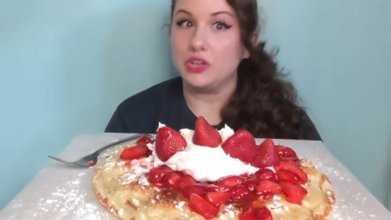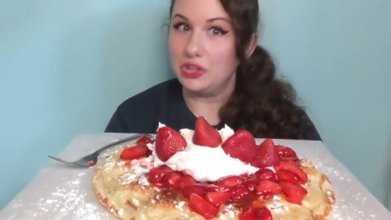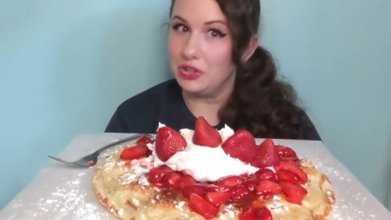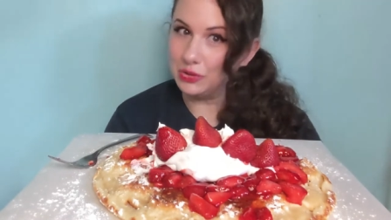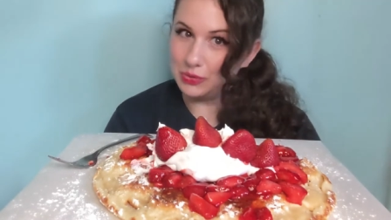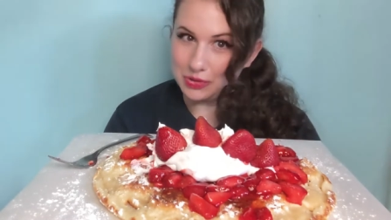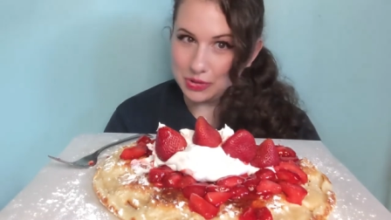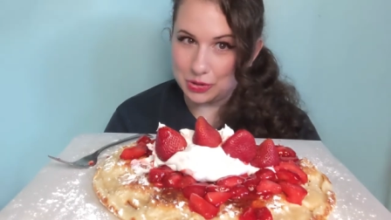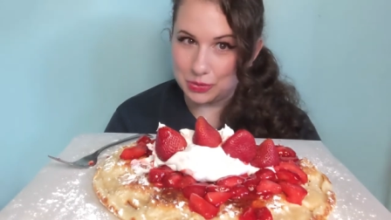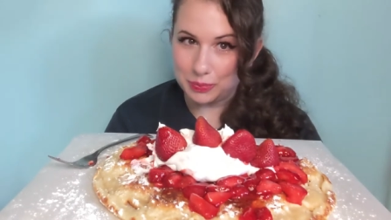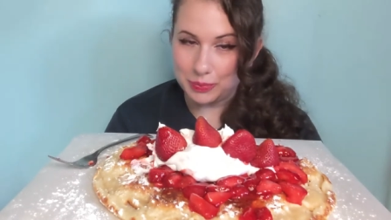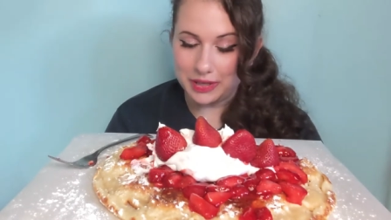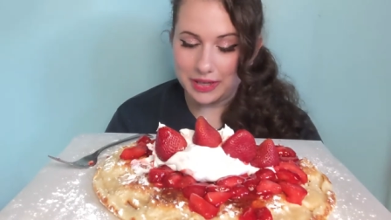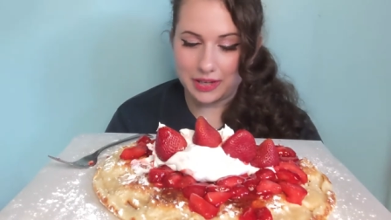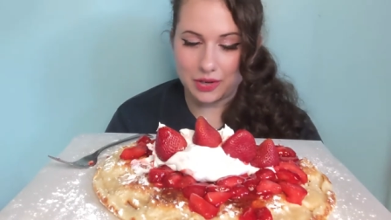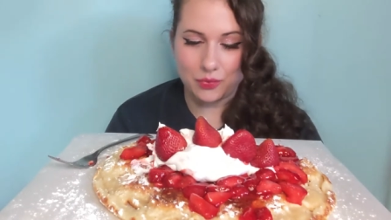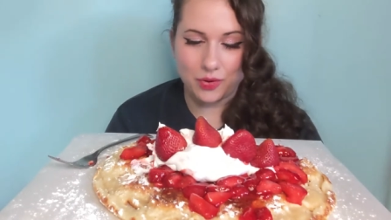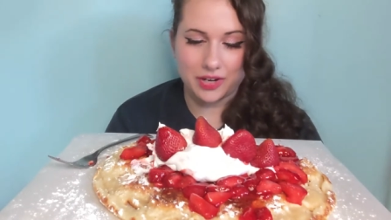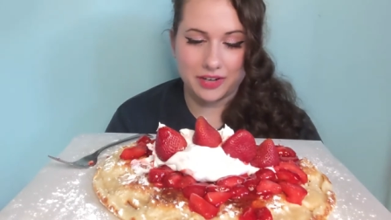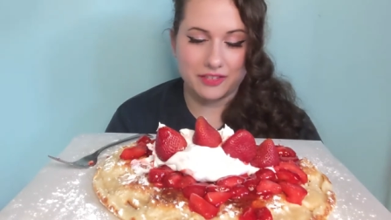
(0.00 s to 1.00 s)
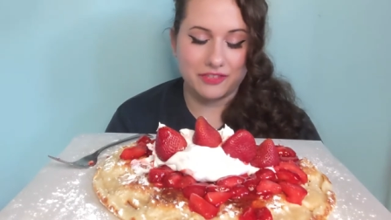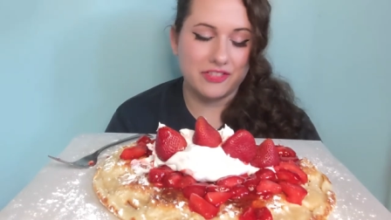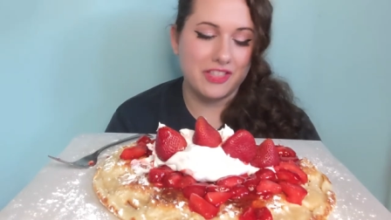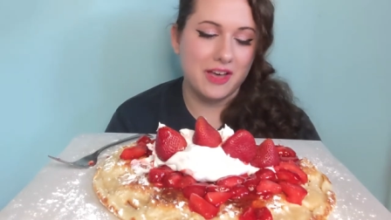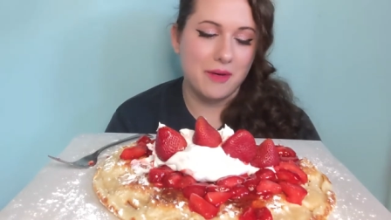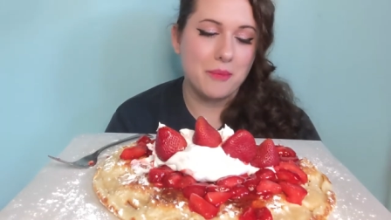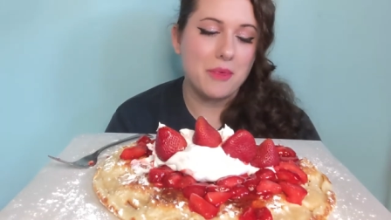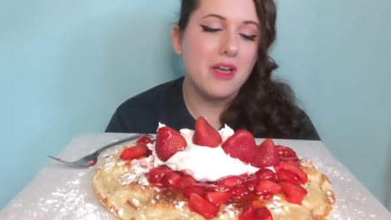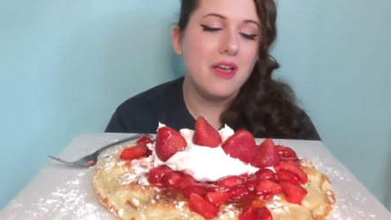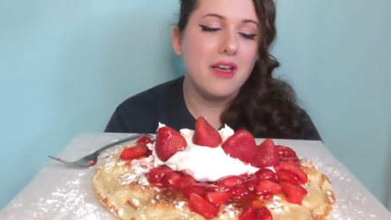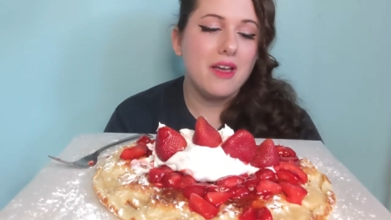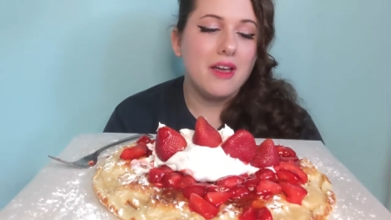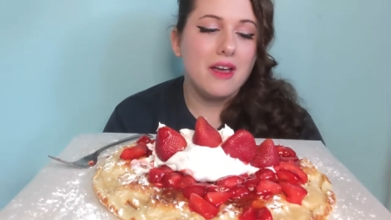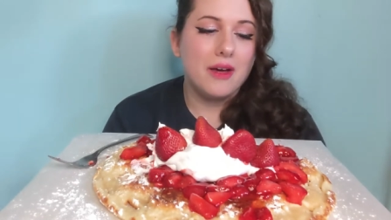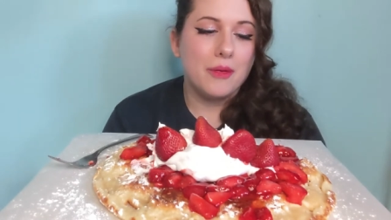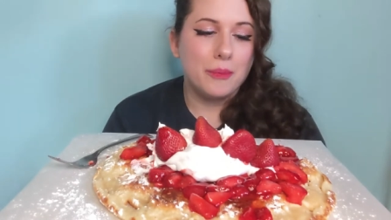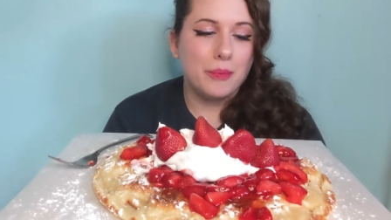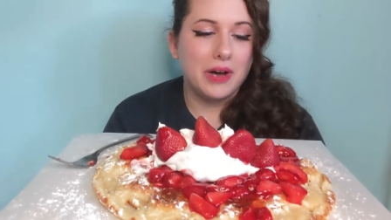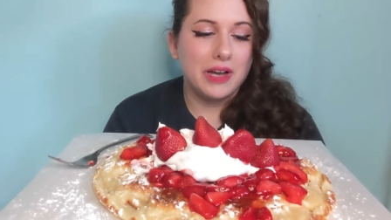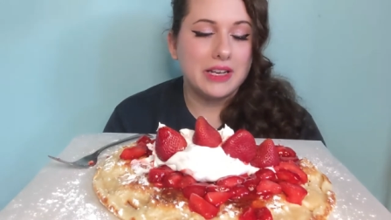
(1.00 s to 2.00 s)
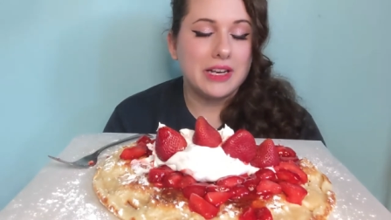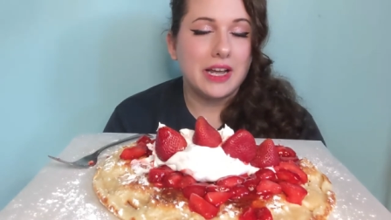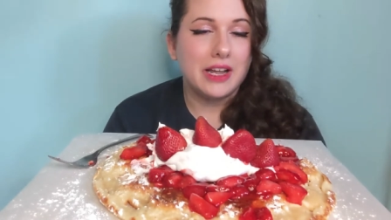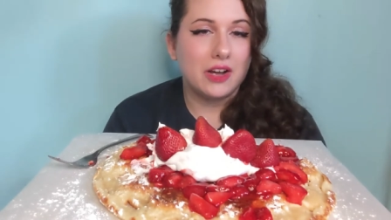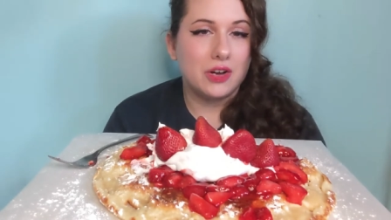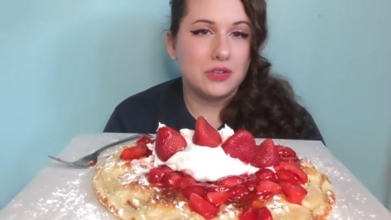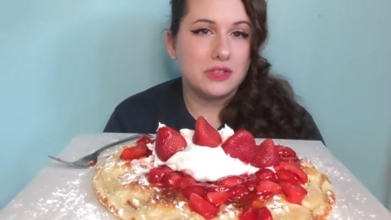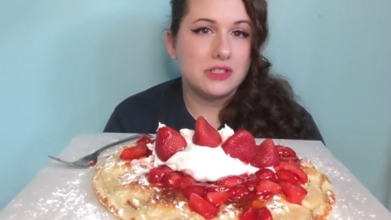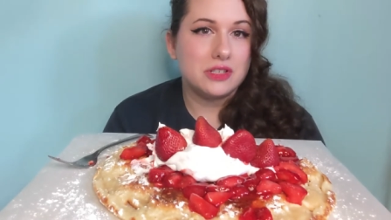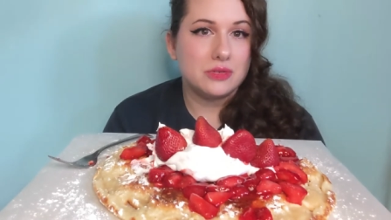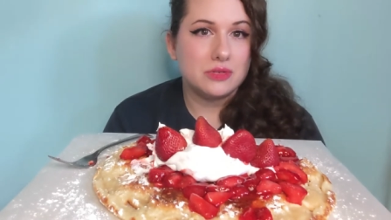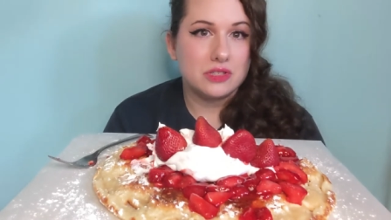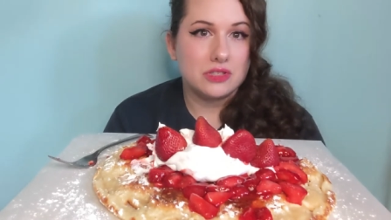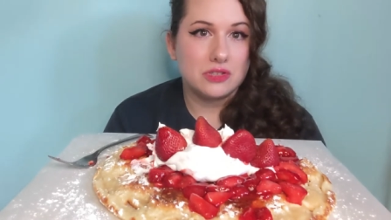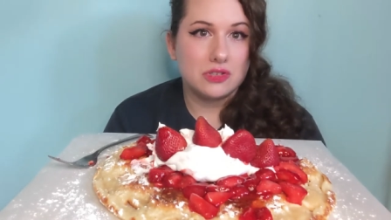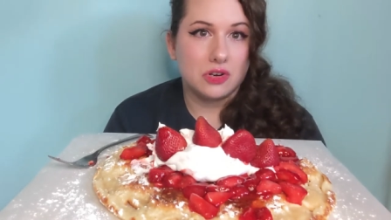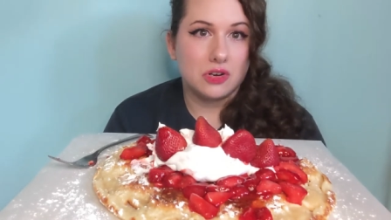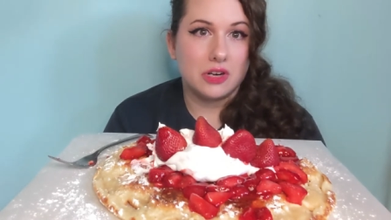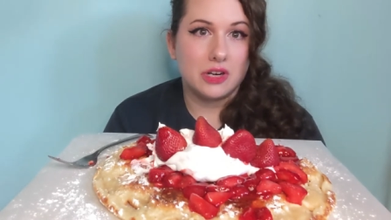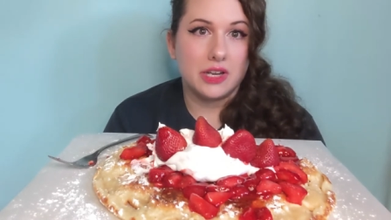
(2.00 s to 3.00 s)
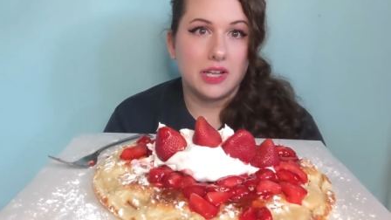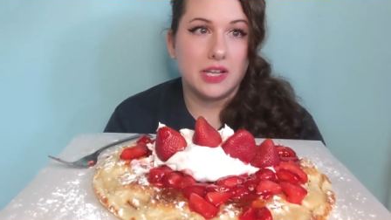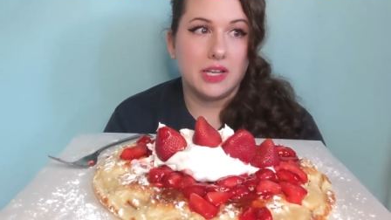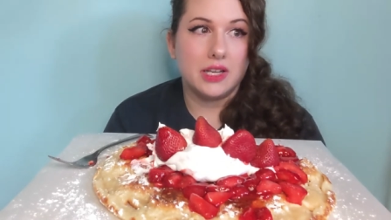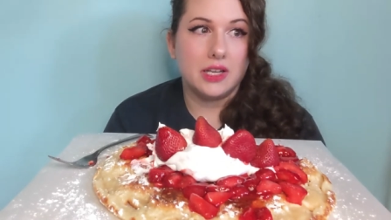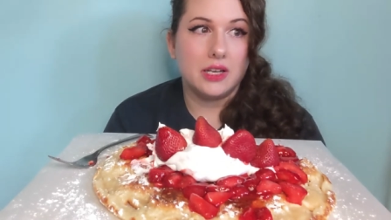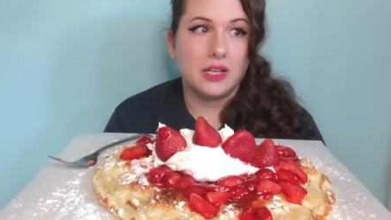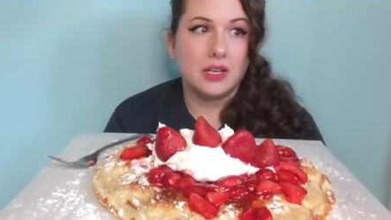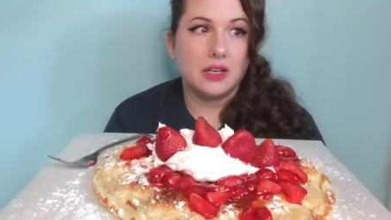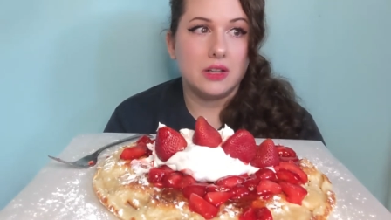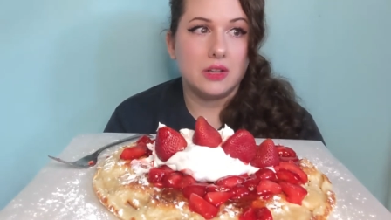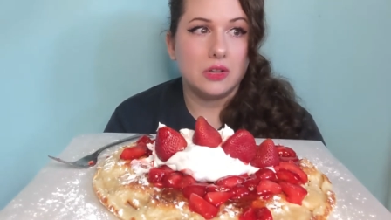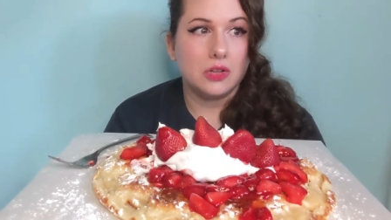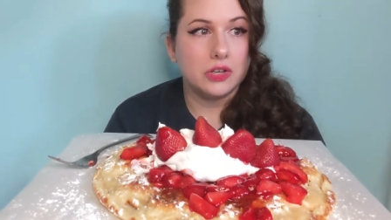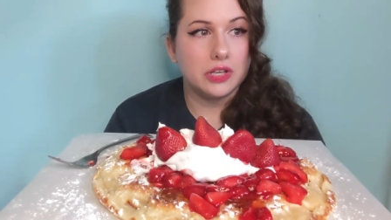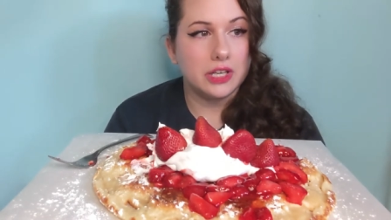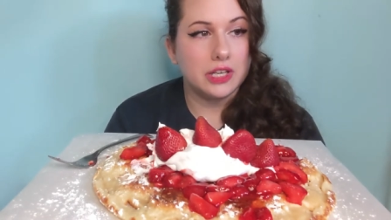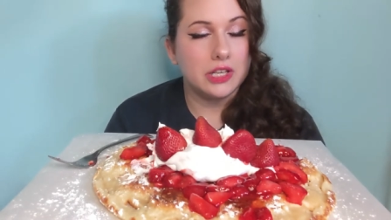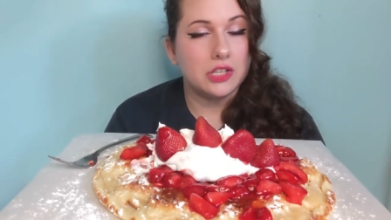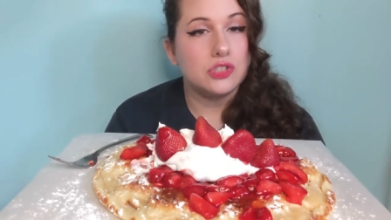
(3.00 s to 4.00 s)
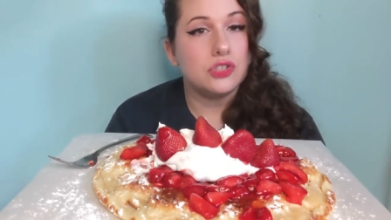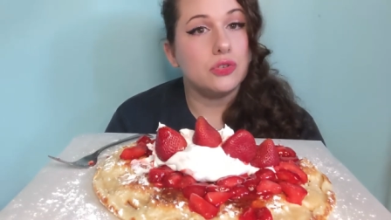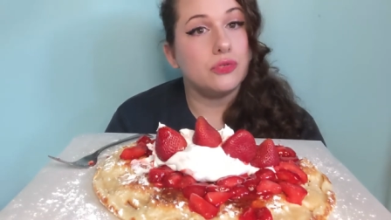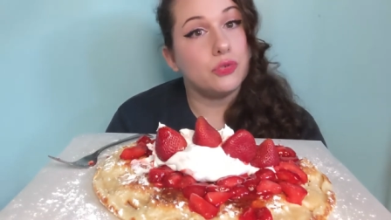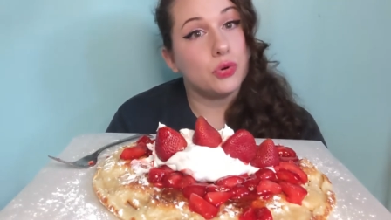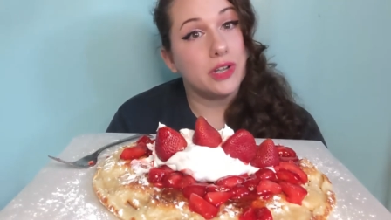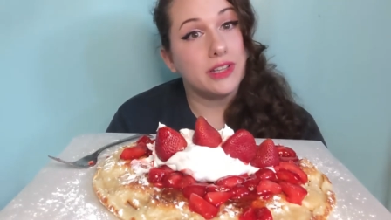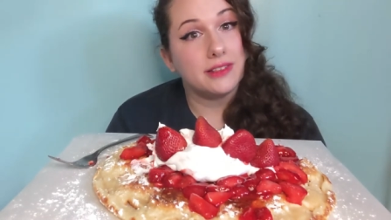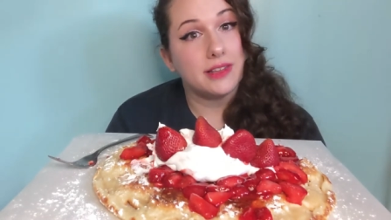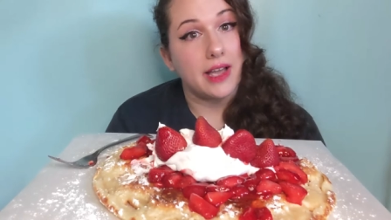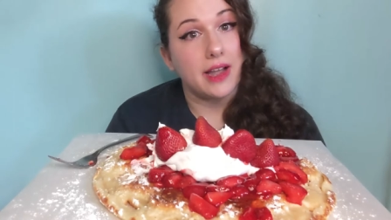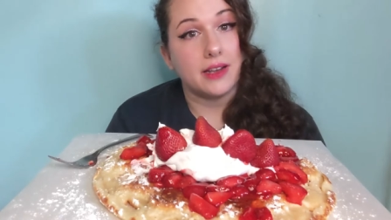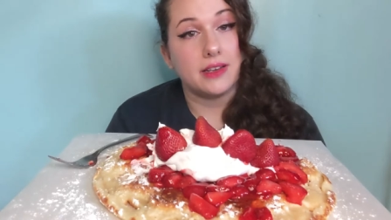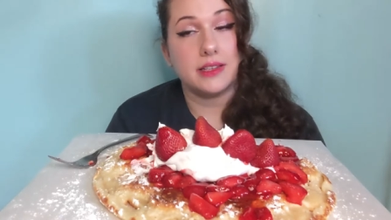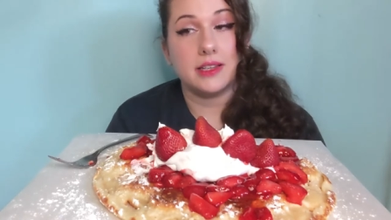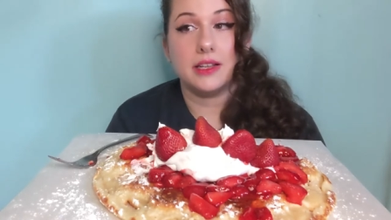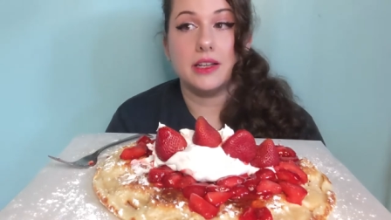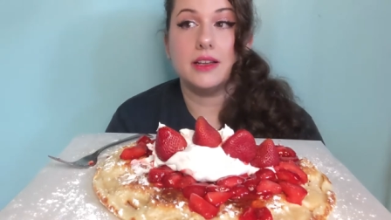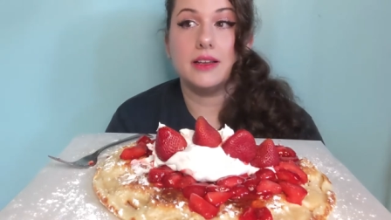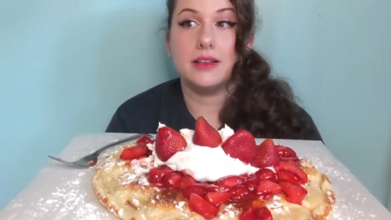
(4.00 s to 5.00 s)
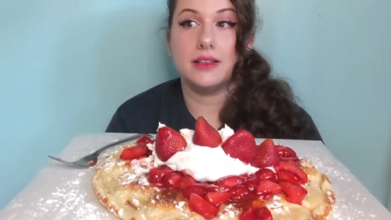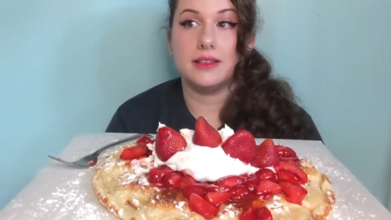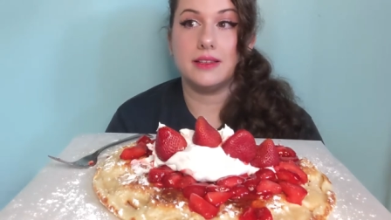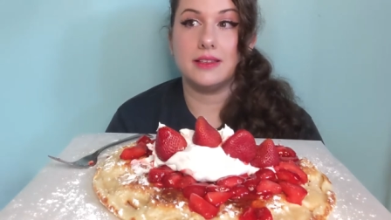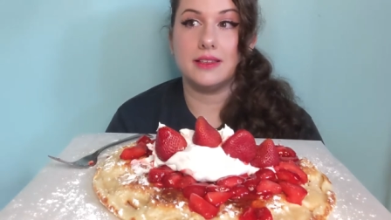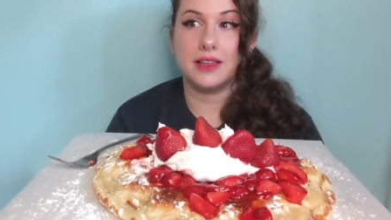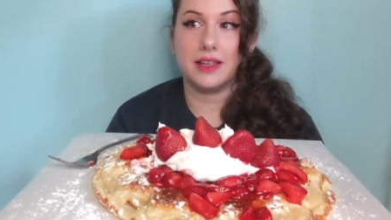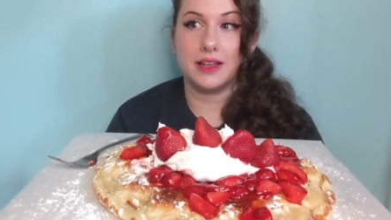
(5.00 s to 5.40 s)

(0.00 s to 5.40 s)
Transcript: YouTube being one of them. But I also started looking into voice acting because,